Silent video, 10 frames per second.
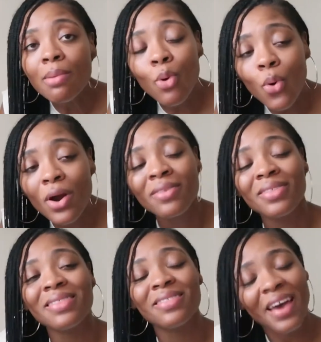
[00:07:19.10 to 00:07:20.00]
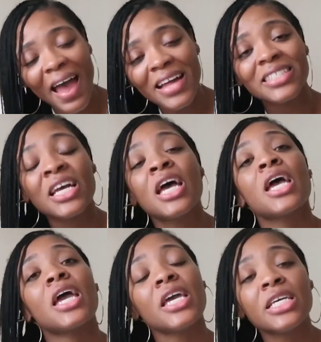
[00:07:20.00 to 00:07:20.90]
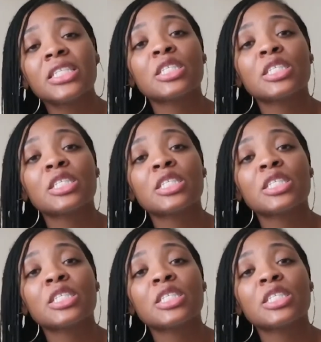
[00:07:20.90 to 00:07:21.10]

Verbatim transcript: more than that is